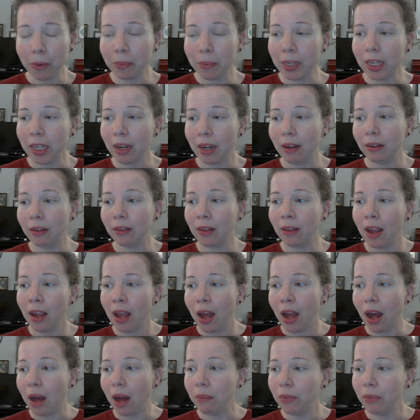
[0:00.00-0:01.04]
because
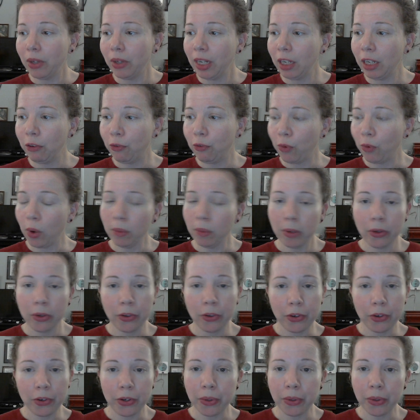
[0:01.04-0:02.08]
I'm looking
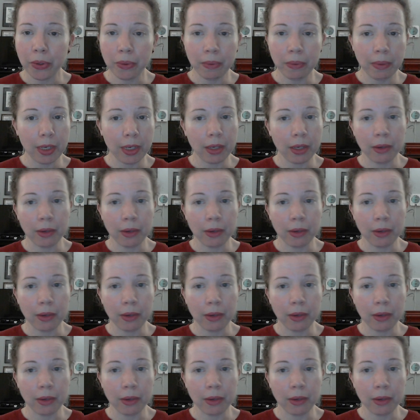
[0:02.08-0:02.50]
forward to,